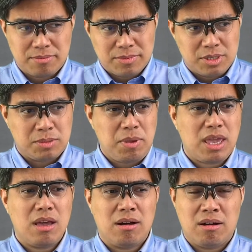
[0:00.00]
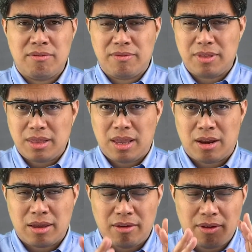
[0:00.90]
speaking of
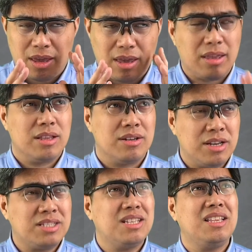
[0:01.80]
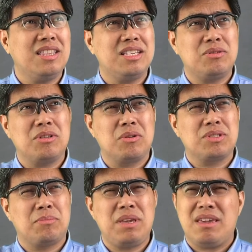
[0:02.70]
recently this week there
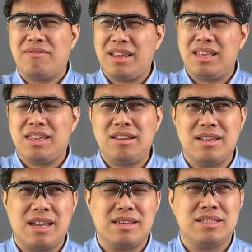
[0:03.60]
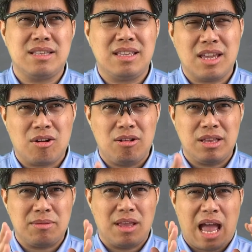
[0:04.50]
was a big event in the United States. They call
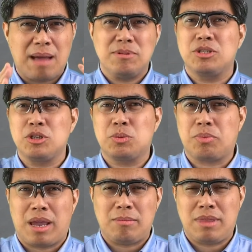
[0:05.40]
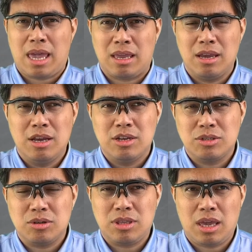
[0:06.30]
it Amazon's Prime Day.
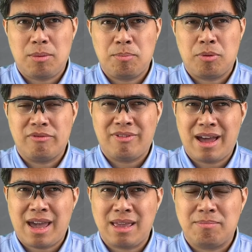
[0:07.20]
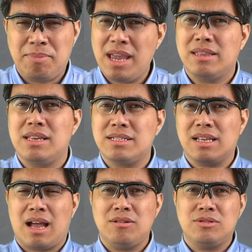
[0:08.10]
So they provide big
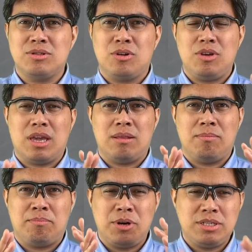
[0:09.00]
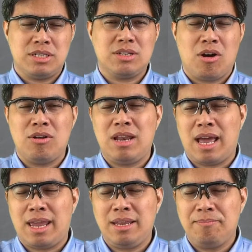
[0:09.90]
discounts, so you can purchase
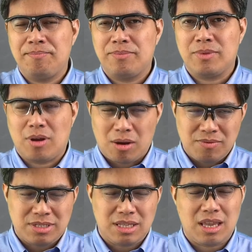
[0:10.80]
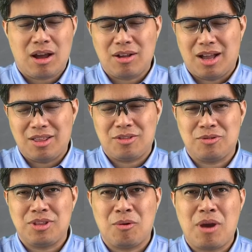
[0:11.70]
online, obviously
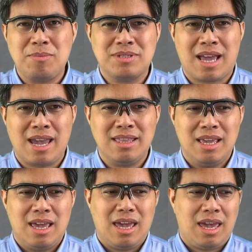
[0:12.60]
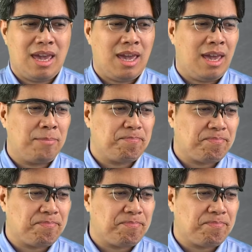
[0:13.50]
through their website, and